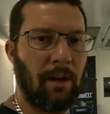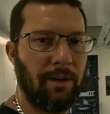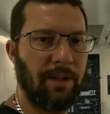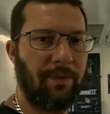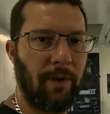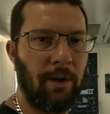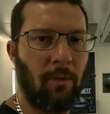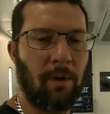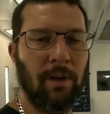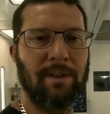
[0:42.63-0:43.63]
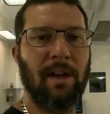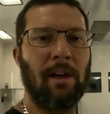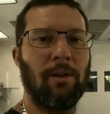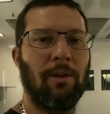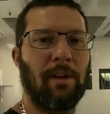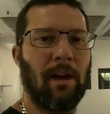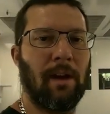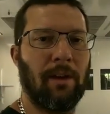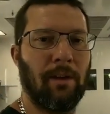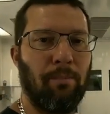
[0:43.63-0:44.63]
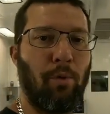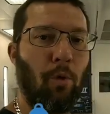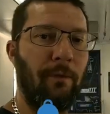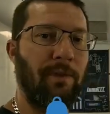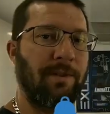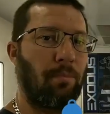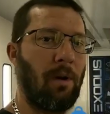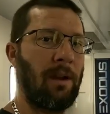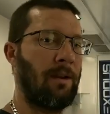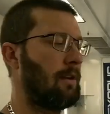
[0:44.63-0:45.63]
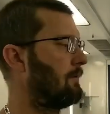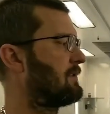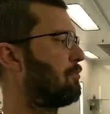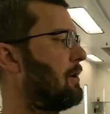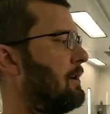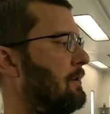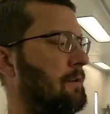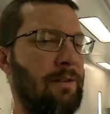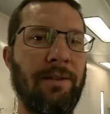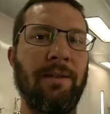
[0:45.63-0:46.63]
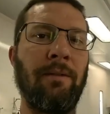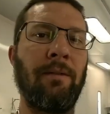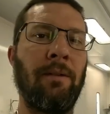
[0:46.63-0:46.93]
In this video, we're going to take a look at the Porphis brand of spray guns.